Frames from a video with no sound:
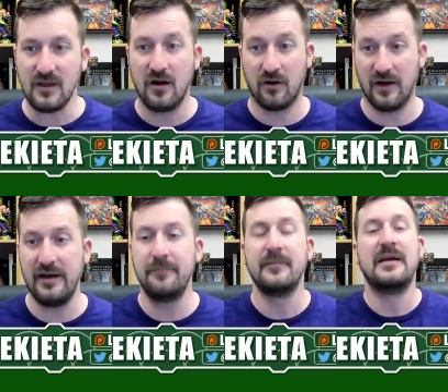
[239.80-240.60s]
All
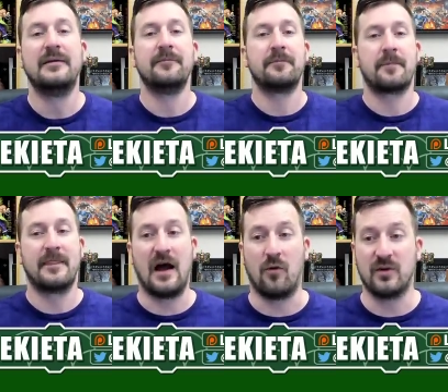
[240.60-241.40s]
right.
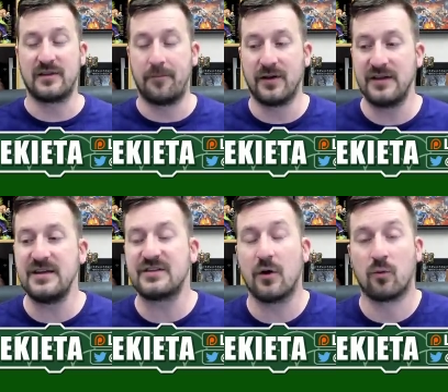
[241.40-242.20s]
Now, what the
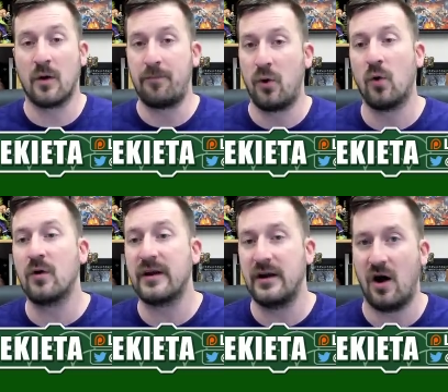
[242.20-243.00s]
police
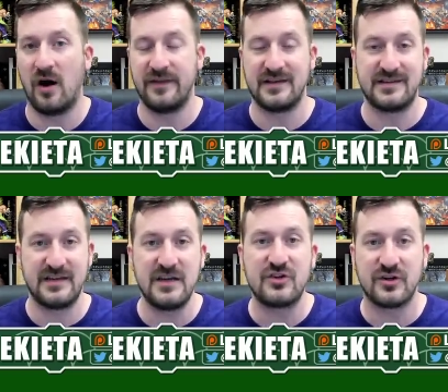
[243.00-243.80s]
reported on the
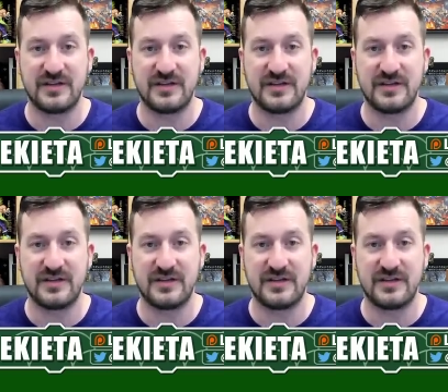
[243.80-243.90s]
seizure